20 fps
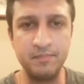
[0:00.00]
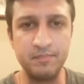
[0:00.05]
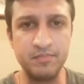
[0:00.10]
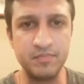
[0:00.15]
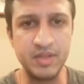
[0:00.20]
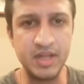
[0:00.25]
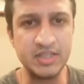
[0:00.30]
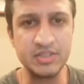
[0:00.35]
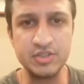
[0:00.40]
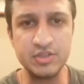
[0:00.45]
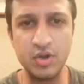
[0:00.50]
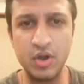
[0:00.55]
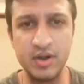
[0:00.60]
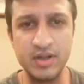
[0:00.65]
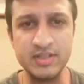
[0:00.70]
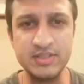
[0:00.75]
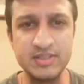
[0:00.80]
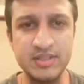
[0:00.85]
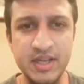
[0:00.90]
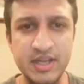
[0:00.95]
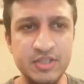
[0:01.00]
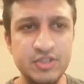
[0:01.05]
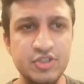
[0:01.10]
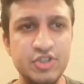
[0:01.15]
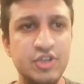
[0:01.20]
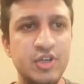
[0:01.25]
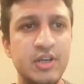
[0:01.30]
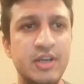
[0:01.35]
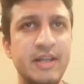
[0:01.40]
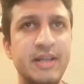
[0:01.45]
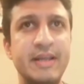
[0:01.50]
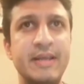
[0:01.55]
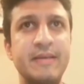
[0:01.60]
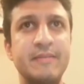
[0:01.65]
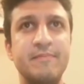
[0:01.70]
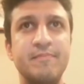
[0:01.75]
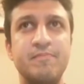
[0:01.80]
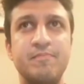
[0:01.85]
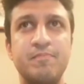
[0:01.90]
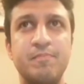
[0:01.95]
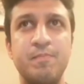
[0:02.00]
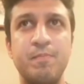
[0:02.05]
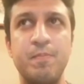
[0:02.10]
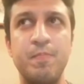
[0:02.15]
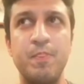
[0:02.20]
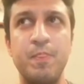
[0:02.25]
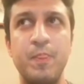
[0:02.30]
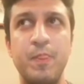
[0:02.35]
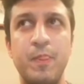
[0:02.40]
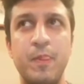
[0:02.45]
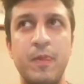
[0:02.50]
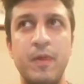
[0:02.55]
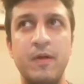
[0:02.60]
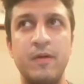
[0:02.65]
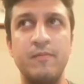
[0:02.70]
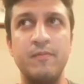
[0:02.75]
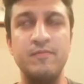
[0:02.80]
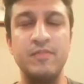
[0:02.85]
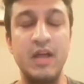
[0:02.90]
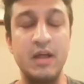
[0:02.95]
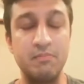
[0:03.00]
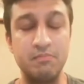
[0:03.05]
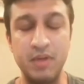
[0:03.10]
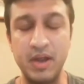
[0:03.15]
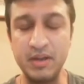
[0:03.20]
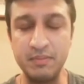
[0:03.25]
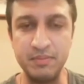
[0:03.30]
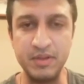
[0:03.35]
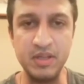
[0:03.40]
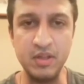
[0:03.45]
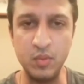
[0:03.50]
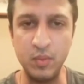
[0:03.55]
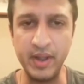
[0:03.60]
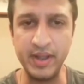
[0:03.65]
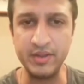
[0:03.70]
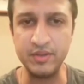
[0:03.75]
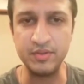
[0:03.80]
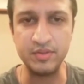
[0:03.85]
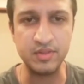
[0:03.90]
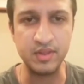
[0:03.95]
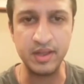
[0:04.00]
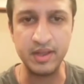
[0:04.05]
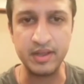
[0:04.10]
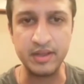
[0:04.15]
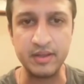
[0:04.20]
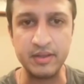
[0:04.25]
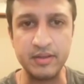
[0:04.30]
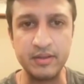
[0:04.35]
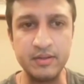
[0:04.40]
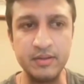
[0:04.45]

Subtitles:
That's not essentially, that might be the way you think.